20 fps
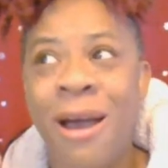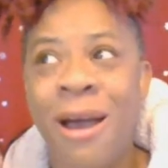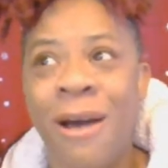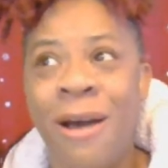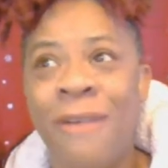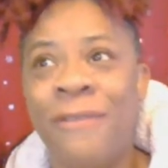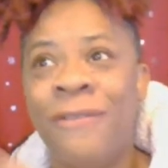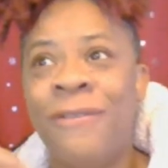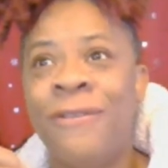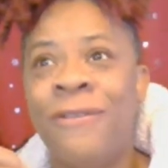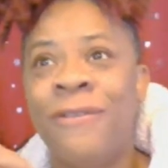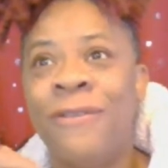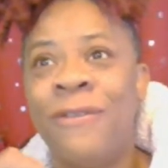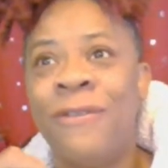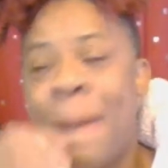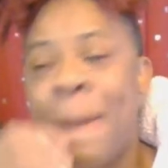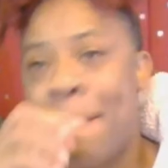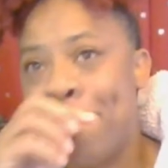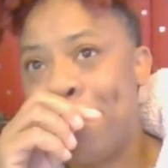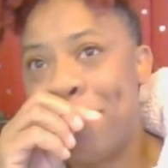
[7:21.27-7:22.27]
of
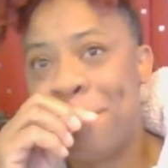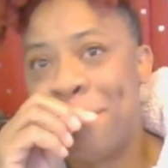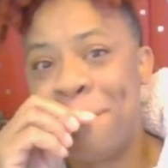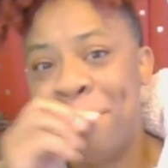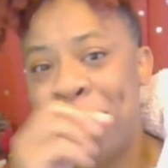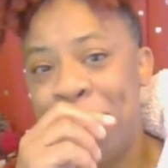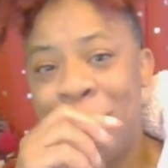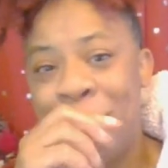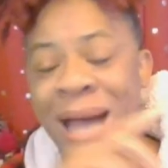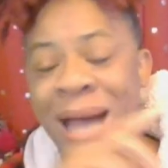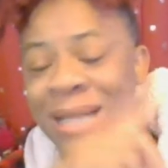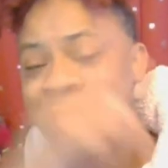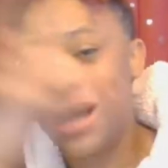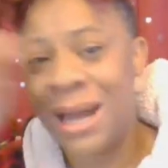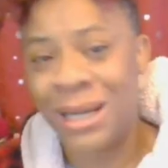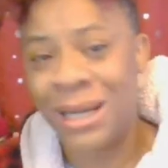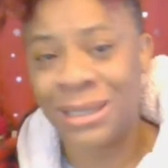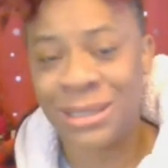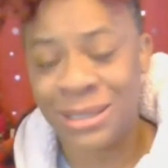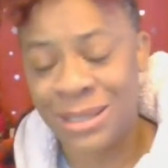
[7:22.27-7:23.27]
my
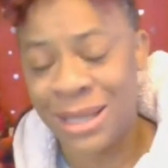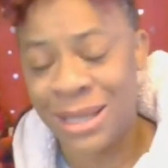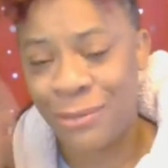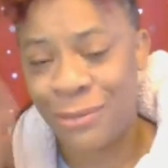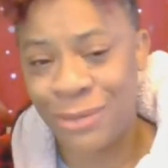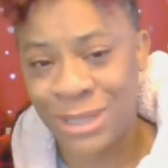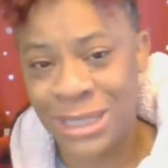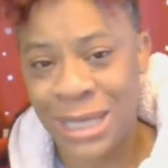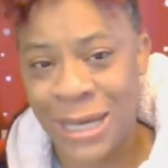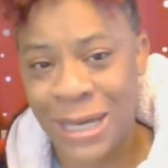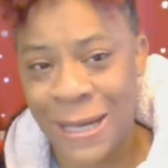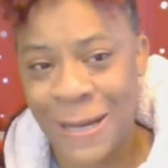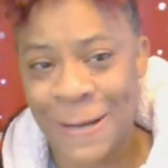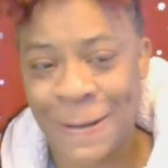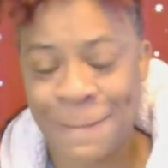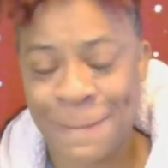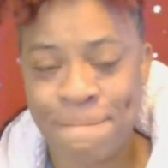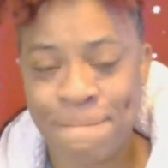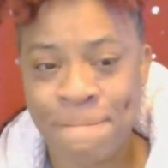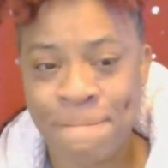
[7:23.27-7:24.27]
doctor that retired.